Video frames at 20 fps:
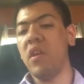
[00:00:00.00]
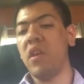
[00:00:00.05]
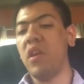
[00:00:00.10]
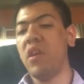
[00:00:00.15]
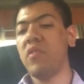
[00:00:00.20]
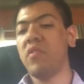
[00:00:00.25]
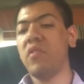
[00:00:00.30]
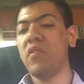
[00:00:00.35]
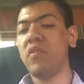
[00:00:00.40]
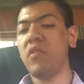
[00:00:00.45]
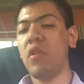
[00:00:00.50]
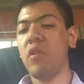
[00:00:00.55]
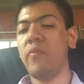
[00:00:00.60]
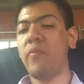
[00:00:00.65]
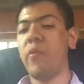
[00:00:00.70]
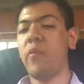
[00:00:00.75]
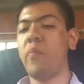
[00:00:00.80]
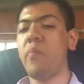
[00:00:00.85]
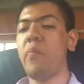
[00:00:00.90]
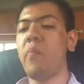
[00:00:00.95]
It is
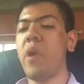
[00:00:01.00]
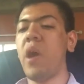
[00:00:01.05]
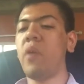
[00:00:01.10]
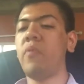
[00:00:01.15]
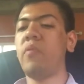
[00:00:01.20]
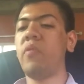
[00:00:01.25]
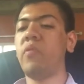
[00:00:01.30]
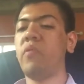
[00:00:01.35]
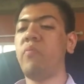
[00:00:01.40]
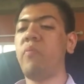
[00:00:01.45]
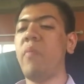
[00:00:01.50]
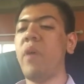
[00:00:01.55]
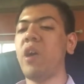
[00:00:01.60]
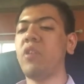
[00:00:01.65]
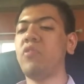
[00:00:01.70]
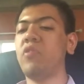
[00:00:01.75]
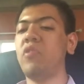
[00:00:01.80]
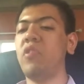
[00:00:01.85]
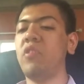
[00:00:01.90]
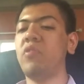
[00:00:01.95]
as a
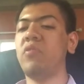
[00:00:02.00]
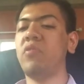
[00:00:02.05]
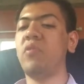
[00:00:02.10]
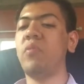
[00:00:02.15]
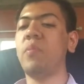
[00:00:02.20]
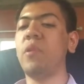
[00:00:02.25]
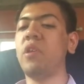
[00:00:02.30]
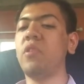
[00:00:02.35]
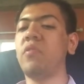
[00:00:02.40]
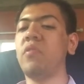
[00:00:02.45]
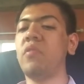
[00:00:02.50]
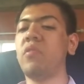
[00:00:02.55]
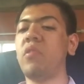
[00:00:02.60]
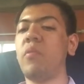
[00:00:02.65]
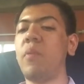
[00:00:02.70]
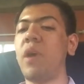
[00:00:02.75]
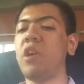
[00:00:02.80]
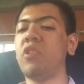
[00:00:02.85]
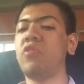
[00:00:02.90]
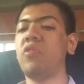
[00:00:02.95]
imagine it to be, it is
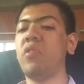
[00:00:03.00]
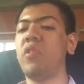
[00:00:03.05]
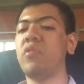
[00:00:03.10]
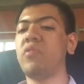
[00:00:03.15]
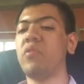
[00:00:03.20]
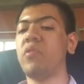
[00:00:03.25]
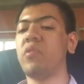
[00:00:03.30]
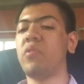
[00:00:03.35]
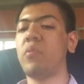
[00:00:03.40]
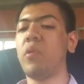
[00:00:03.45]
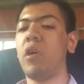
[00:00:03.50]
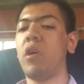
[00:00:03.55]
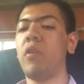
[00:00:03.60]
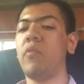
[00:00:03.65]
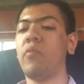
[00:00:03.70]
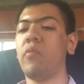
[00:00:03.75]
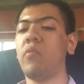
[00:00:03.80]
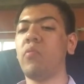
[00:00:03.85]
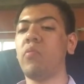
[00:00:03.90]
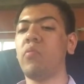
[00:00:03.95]
imagine it as
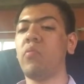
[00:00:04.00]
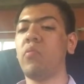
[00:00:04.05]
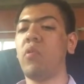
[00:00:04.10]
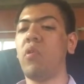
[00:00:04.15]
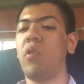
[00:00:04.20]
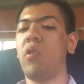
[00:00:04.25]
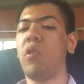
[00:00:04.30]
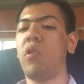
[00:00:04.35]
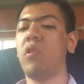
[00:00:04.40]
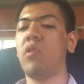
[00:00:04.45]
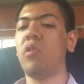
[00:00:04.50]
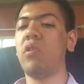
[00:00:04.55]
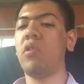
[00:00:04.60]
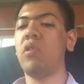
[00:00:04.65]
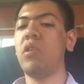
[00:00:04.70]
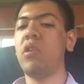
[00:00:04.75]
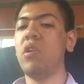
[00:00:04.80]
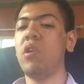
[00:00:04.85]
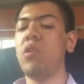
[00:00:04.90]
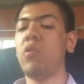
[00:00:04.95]
well, where
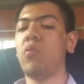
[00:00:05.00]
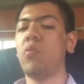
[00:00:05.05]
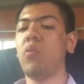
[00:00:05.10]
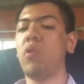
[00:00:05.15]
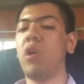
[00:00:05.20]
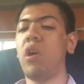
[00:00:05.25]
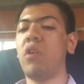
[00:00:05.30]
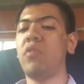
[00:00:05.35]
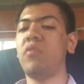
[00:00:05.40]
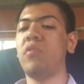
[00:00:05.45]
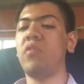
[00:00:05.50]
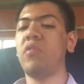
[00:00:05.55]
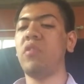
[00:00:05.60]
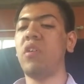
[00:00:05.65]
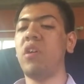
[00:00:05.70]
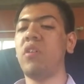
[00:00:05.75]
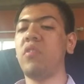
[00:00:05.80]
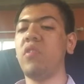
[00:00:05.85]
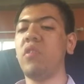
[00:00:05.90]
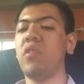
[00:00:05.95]
I just
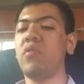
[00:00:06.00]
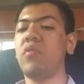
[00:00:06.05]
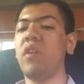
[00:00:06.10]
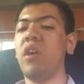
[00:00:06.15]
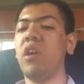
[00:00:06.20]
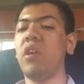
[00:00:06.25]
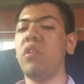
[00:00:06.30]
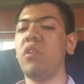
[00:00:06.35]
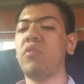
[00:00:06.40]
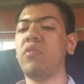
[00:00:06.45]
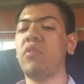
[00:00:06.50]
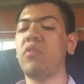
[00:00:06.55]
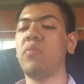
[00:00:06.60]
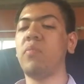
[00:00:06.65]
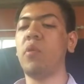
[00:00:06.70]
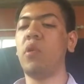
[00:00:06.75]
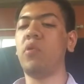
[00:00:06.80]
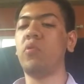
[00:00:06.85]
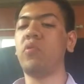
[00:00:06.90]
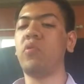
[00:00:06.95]
said they as
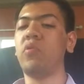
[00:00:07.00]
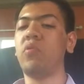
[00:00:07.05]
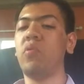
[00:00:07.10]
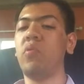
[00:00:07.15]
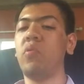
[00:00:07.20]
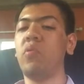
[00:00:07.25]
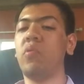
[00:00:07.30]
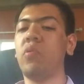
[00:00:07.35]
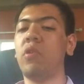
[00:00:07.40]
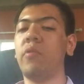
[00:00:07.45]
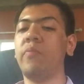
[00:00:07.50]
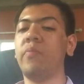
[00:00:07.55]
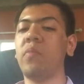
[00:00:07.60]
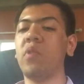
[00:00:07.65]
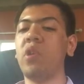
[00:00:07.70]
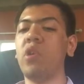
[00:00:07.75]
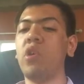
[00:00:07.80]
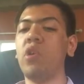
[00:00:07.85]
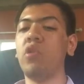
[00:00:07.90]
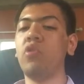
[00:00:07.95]
opposed to
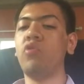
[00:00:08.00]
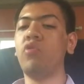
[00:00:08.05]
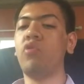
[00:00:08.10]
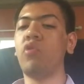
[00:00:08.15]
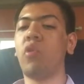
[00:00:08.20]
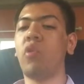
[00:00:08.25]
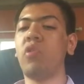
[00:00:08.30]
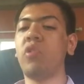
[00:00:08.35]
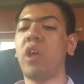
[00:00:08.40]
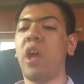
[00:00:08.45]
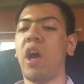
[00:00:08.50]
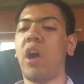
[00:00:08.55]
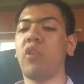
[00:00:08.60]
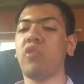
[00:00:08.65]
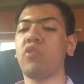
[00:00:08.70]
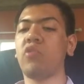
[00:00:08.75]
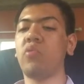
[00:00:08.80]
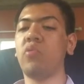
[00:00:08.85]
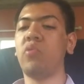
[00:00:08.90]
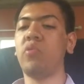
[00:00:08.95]
drawing
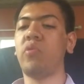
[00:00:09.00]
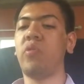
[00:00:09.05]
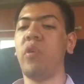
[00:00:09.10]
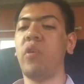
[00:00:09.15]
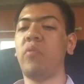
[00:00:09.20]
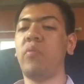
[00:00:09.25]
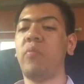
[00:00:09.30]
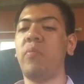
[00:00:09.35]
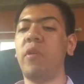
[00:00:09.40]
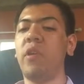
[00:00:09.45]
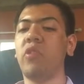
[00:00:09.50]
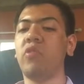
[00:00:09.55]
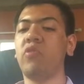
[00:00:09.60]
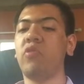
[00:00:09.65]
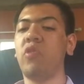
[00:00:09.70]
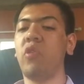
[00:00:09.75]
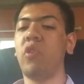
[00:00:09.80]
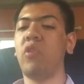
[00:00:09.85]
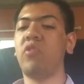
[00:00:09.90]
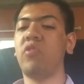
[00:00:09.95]
actual
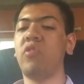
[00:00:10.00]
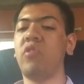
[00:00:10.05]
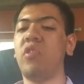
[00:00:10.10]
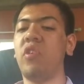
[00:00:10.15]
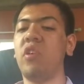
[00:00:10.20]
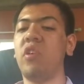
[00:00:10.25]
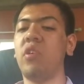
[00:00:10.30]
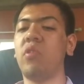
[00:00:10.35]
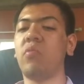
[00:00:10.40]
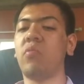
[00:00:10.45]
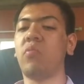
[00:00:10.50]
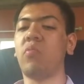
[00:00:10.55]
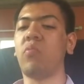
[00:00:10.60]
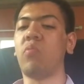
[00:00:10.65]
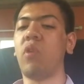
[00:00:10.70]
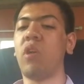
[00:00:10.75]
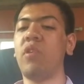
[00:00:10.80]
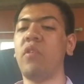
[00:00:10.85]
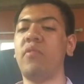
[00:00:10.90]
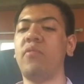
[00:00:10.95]
pictures
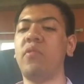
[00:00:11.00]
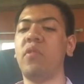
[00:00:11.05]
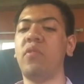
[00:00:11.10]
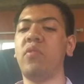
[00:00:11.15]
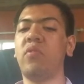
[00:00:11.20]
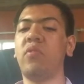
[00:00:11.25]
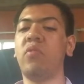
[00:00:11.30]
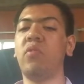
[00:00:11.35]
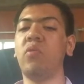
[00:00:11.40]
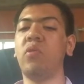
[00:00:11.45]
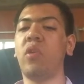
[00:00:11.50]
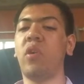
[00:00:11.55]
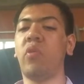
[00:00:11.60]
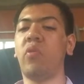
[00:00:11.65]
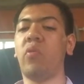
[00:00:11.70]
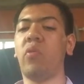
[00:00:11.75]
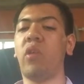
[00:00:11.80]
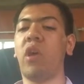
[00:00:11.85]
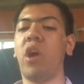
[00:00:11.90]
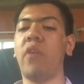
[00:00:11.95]
relative to the
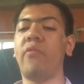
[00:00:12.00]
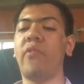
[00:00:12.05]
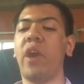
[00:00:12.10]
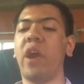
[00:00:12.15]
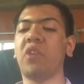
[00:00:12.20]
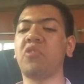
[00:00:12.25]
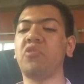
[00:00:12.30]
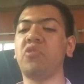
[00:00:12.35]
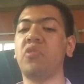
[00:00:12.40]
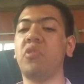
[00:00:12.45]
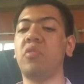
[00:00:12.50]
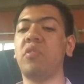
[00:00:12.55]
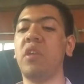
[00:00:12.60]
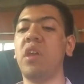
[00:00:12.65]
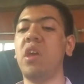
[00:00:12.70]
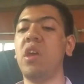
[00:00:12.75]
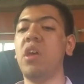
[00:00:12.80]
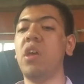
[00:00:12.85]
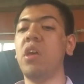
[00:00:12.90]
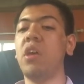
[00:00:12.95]
live action
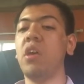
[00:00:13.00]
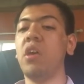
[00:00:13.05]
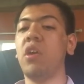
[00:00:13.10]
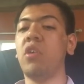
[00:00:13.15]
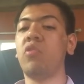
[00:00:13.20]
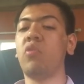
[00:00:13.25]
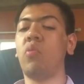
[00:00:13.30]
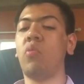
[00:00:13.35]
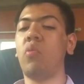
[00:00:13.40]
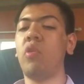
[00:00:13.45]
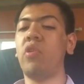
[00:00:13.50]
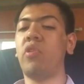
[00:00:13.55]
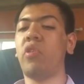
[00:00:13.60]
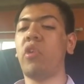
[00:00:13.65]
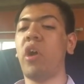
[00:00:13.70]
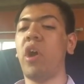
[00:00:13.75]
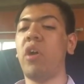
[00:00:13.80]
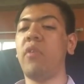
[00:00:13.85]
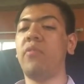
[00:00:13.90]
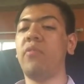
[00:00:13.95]
as a real
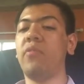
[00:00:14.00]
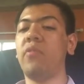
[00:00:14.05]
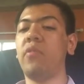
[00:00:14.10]
life.